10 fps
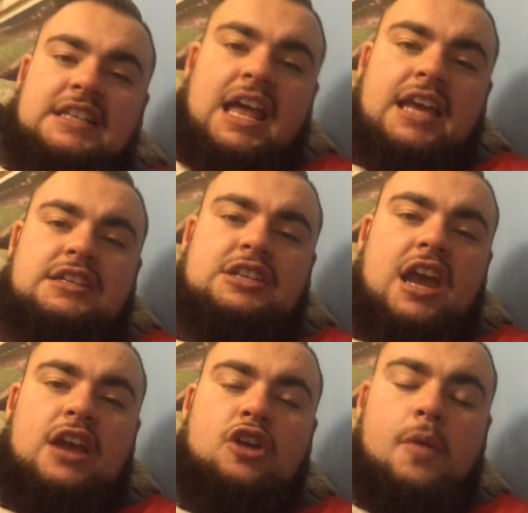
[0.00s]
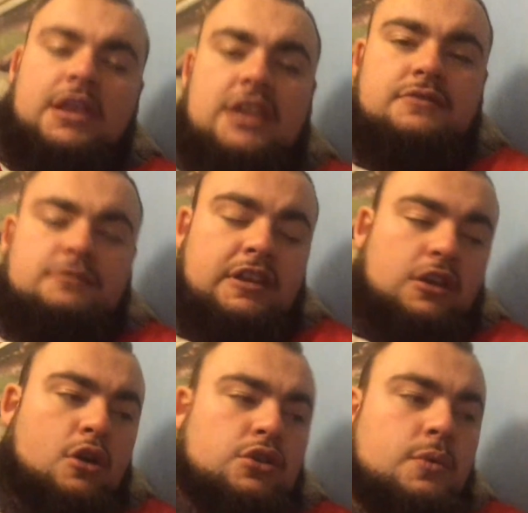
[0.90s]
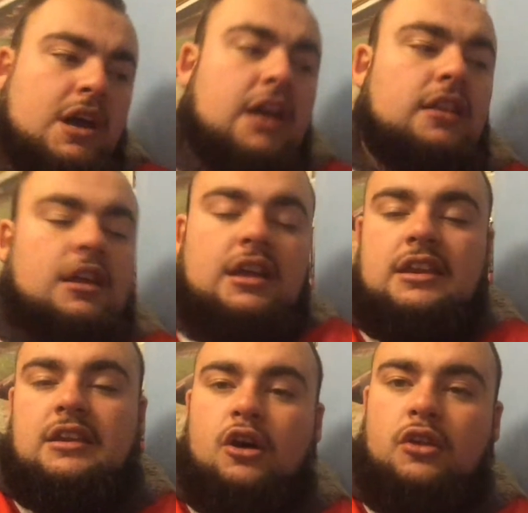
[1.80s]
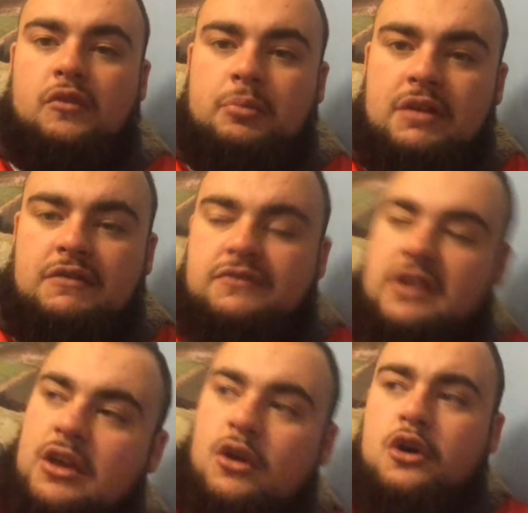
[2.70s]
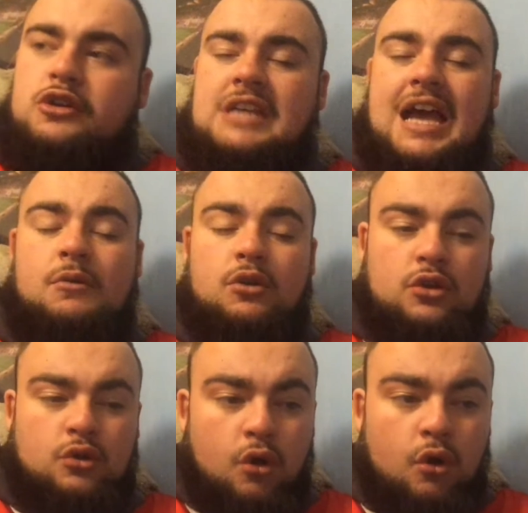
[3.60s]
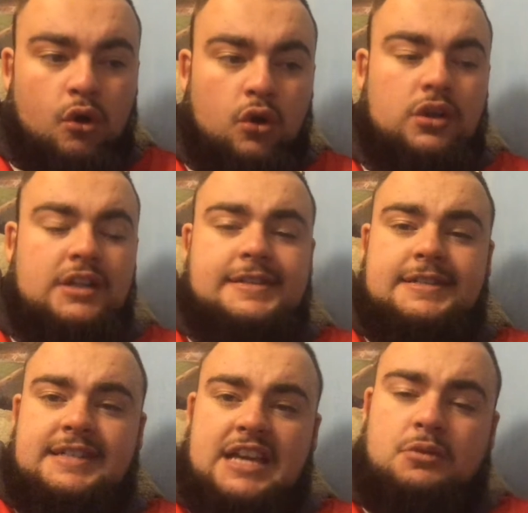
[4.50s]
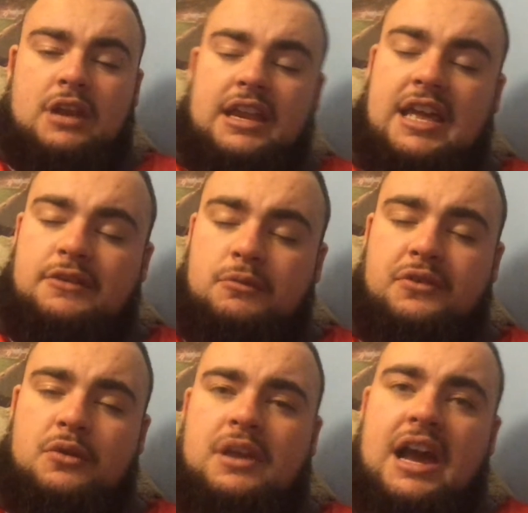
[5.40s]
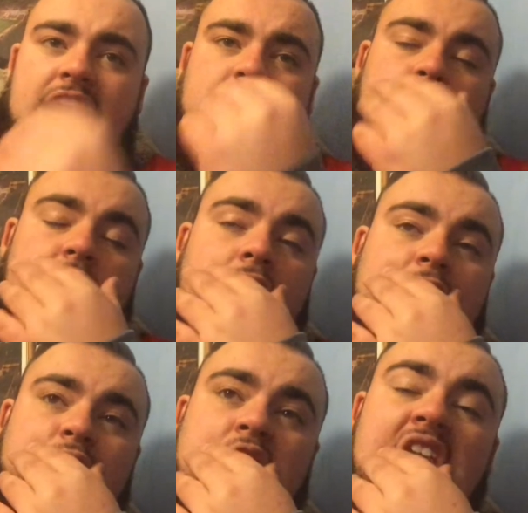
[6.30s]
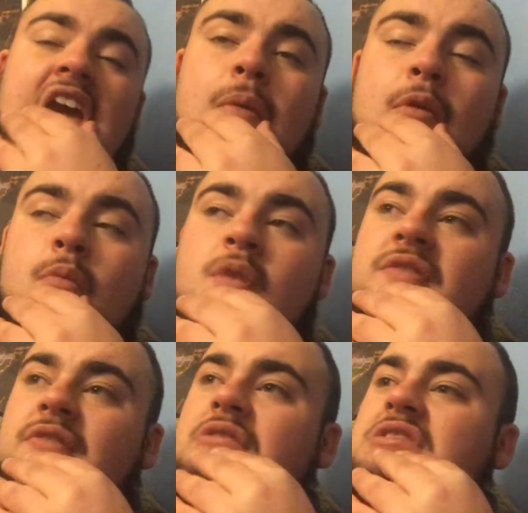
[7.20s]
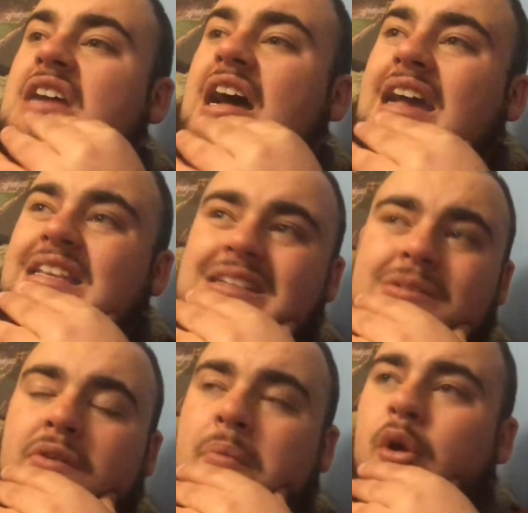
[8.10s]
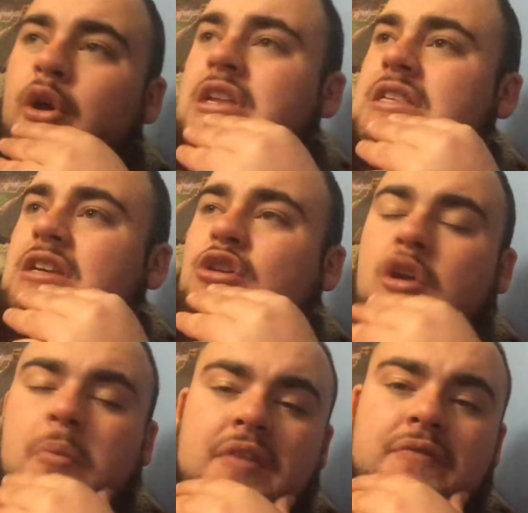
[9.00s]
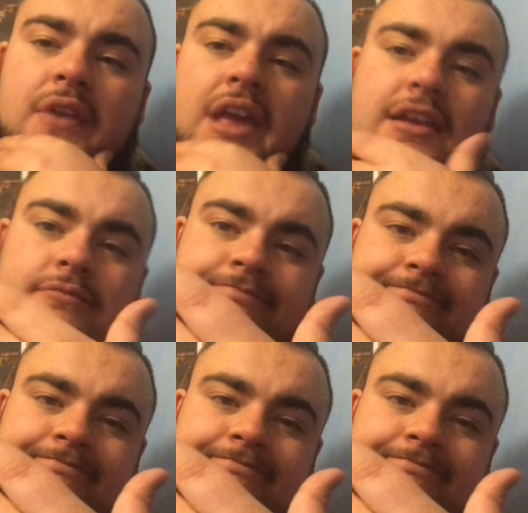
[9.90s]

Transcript: Like, share and comment this video as well, and all the other previous videos. I'm going to go get this one edited up for you guys, but today we come away from the Riverside with a point. Could have been free.